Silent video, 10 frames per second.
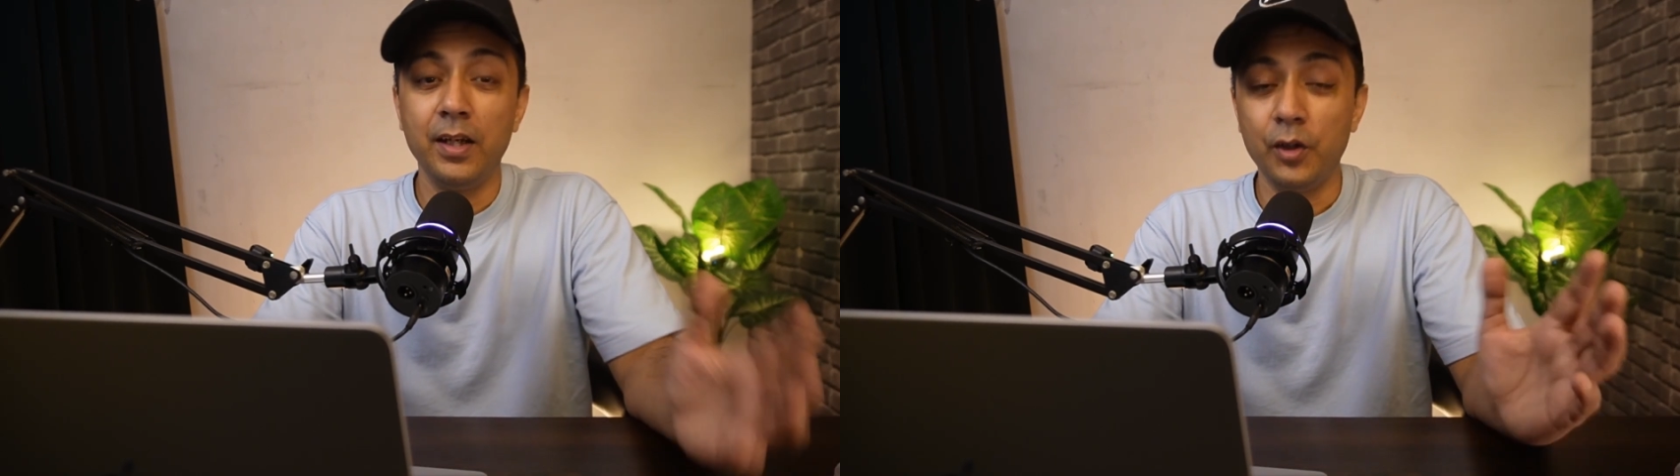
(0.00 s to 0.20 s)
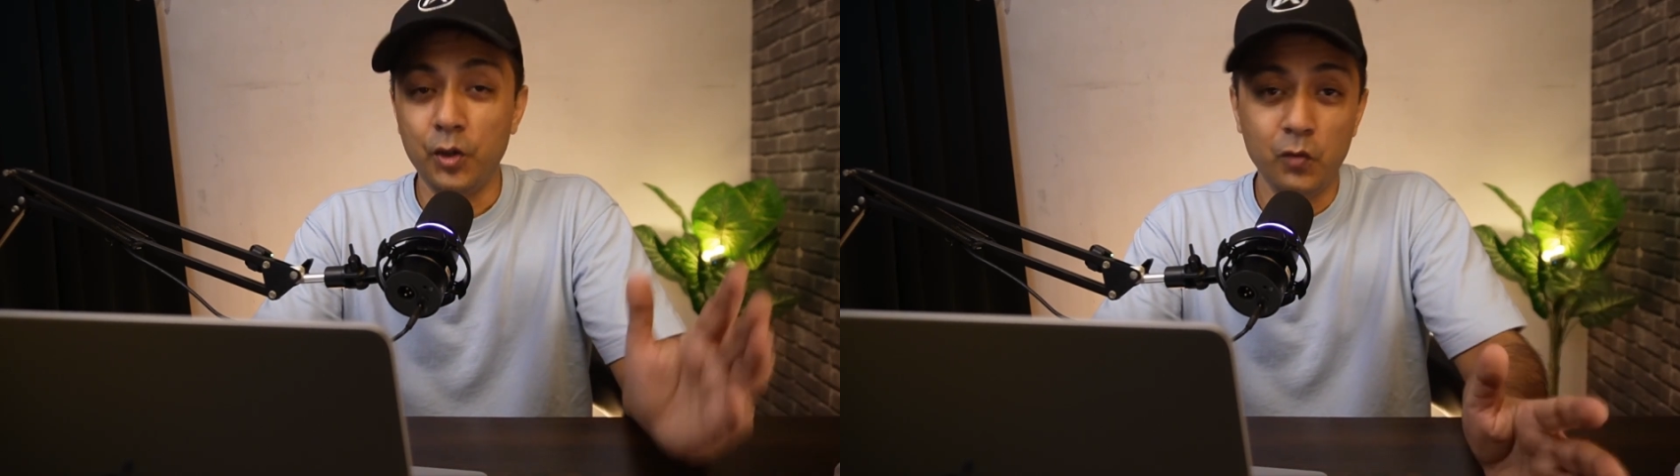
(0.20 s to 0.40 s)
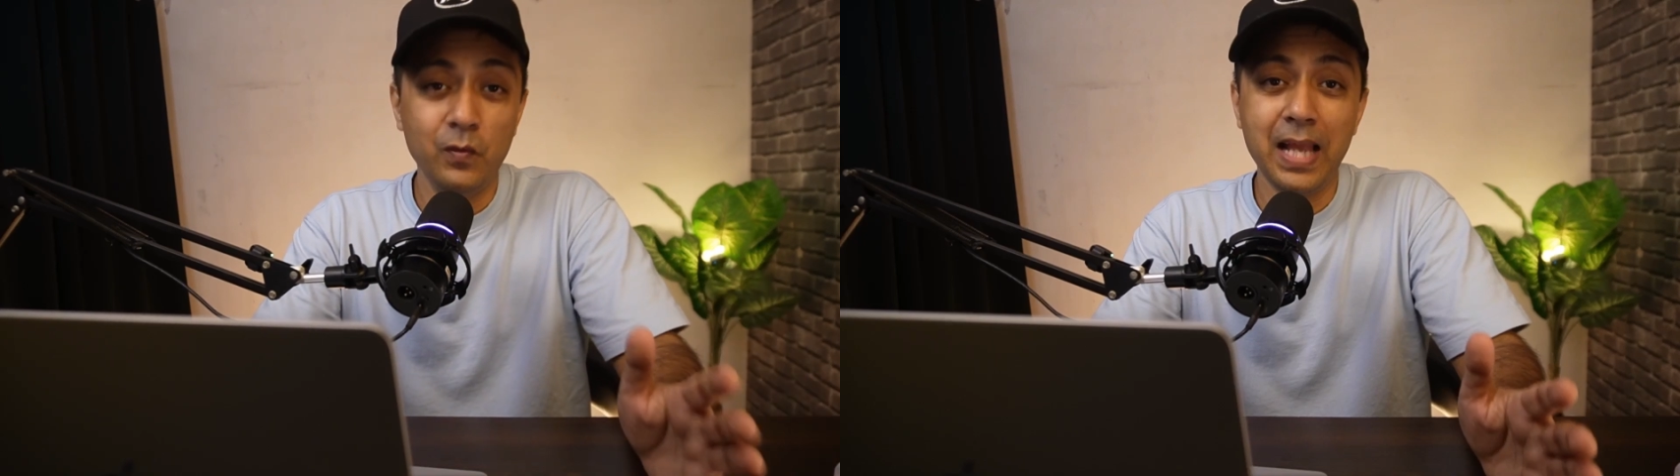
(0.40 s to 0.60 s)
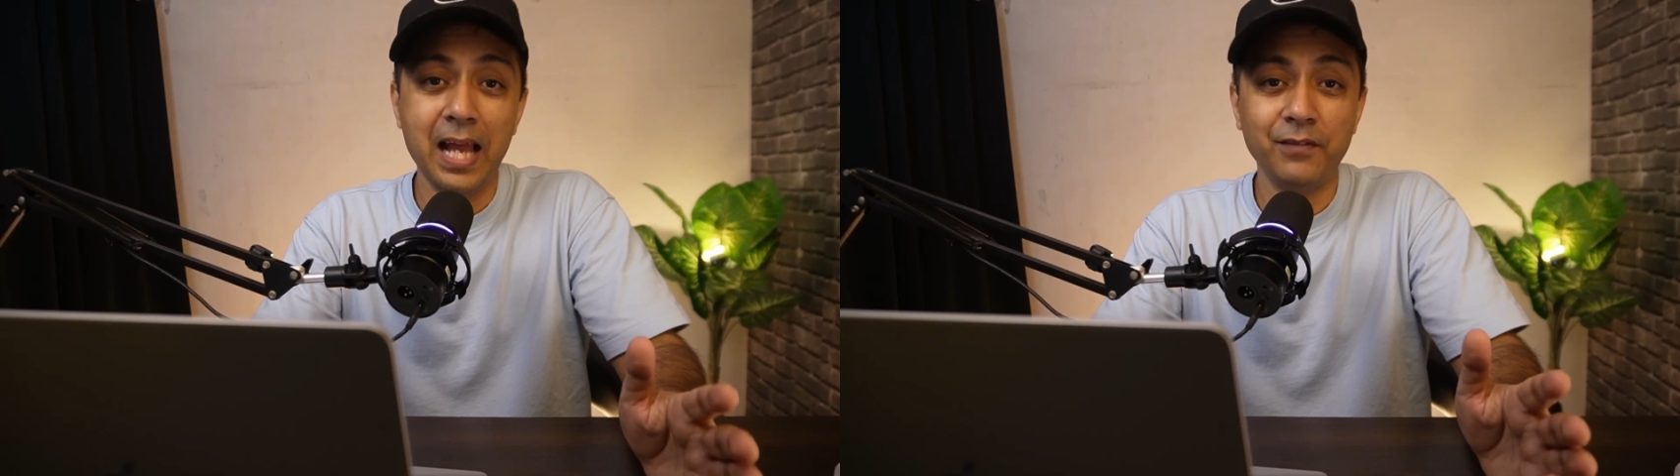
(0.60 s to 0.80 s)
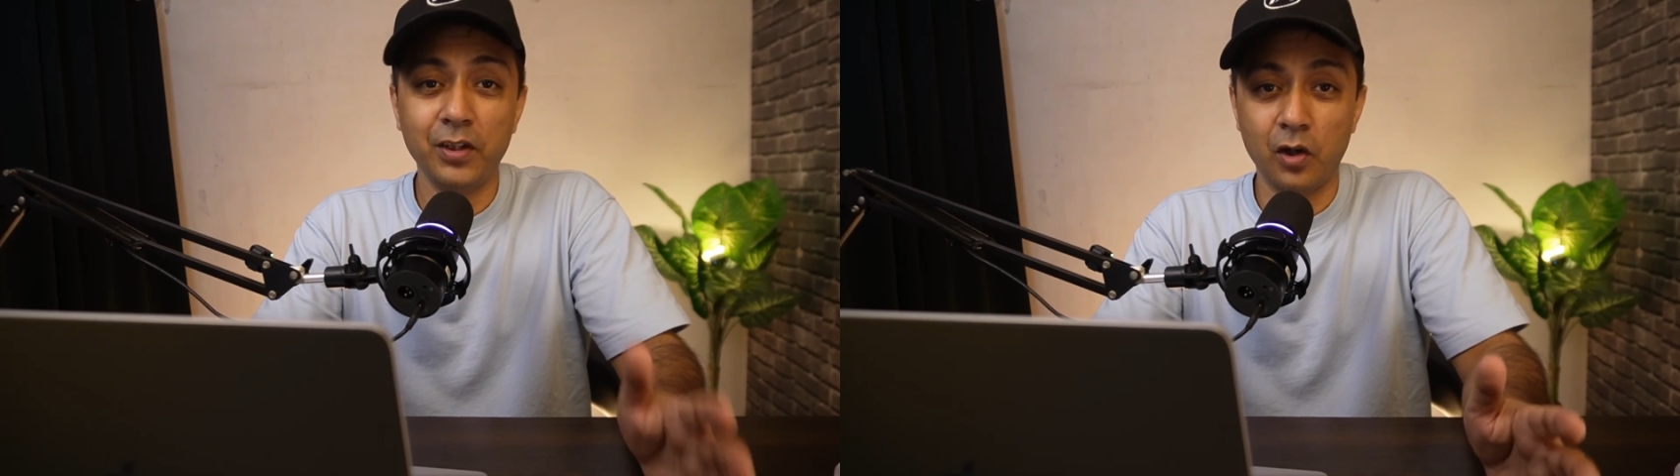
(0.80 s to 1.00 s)
you will
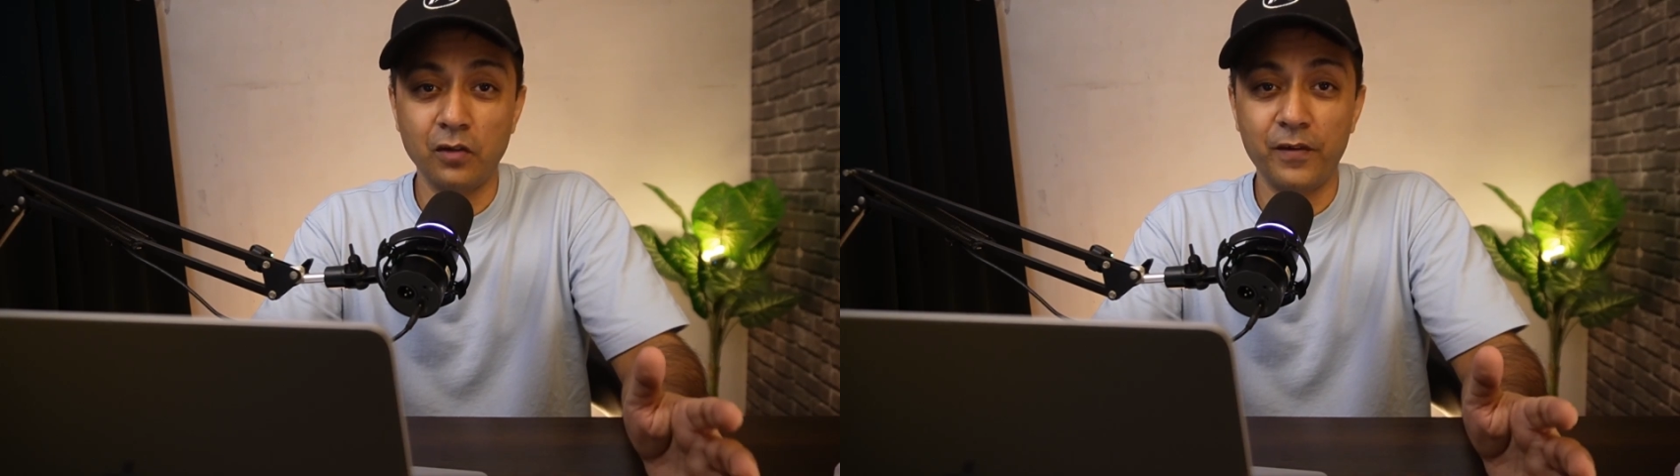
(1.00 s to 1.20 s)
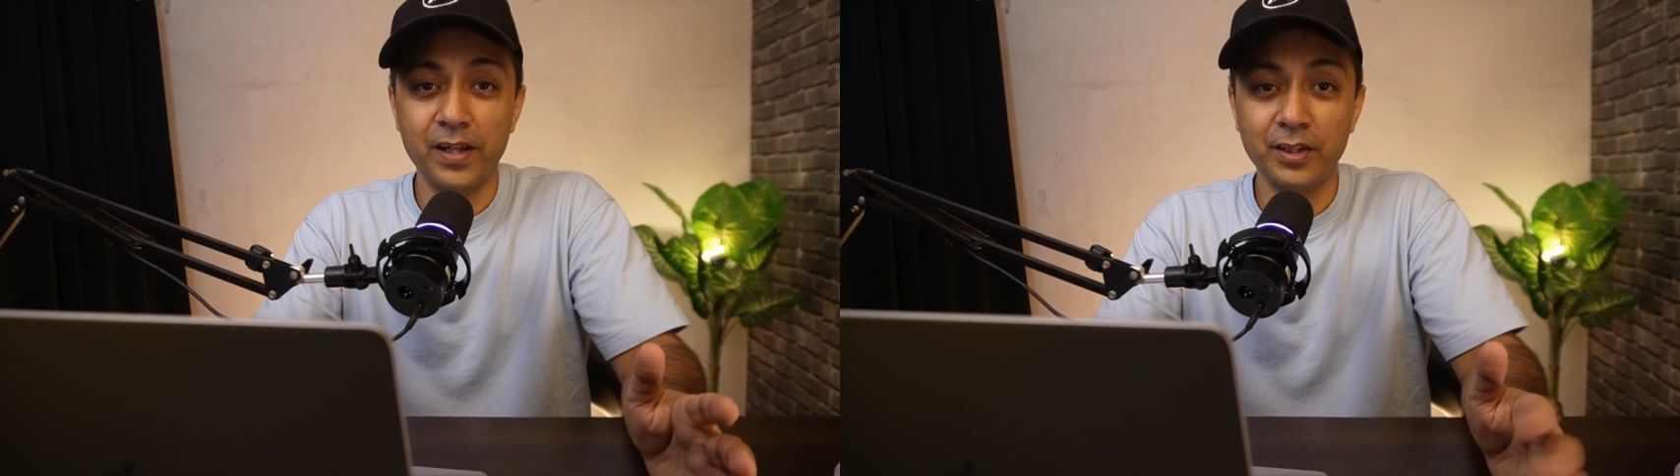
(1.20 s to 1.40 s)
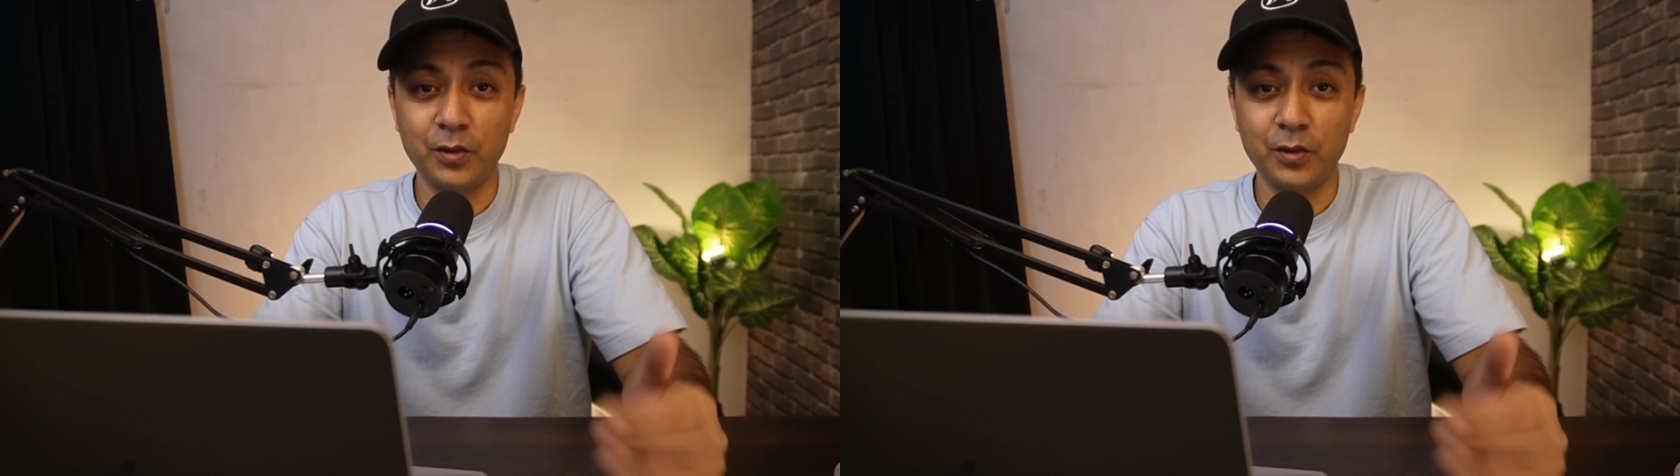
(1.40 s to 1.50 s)
have the confidence